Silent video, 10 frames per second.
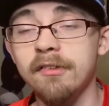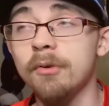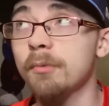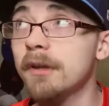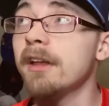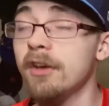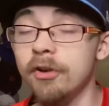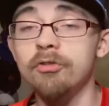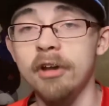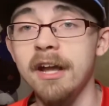a really
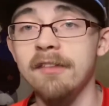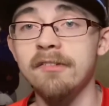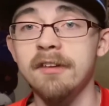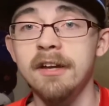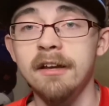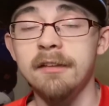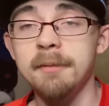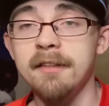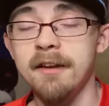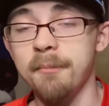good chance to be
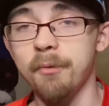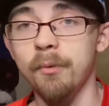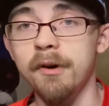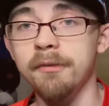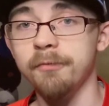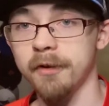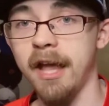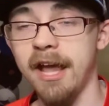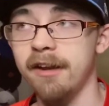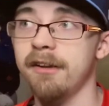the number one for
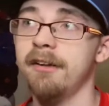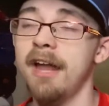Canada.